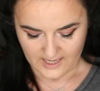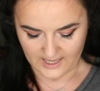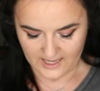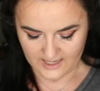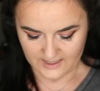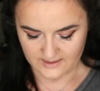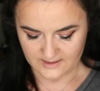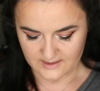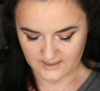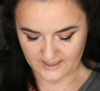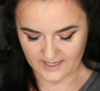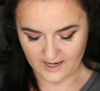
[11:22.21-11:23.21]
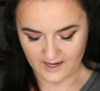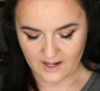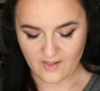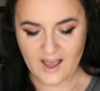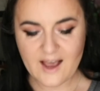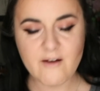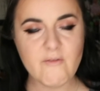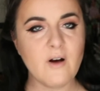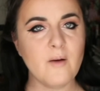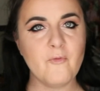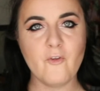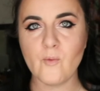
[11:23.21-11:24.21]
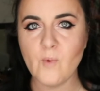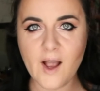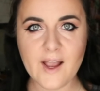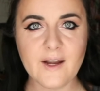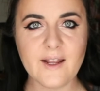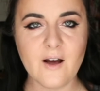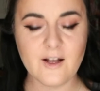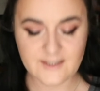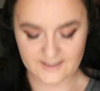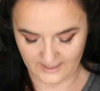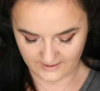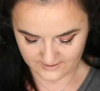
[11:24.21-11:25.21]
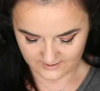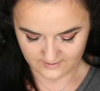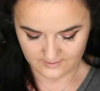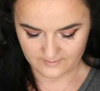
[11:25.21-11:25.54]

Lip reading: And again, I'll have a variety on set.